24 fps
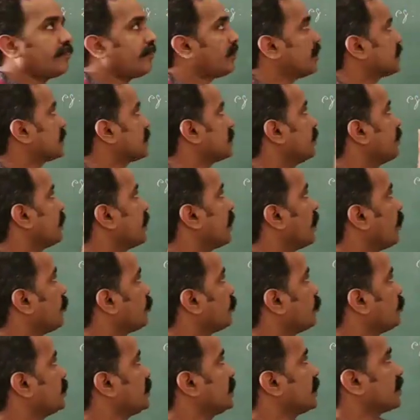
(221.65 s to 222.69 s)
first we have
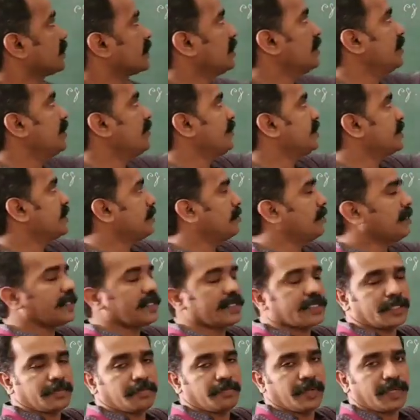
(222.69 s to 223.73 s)
to check the
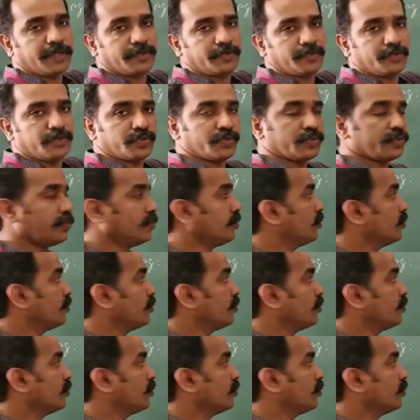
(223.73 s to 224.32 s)
divisibility by 2.